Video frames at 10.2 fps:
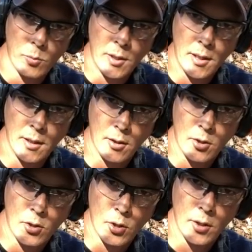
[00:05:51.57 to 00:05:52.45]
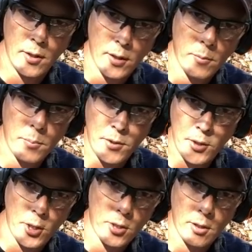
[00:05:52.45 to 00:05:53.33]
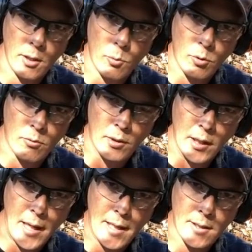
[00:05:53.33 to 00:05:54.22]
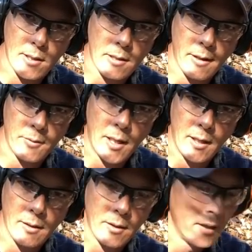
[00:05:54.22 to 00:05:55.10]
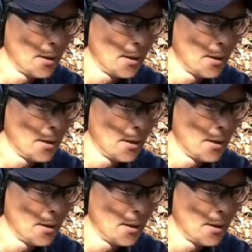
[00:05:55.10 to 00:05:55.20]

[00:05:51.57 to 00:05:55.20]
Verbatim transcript: You want to get in a good position. You want to relax this left hand,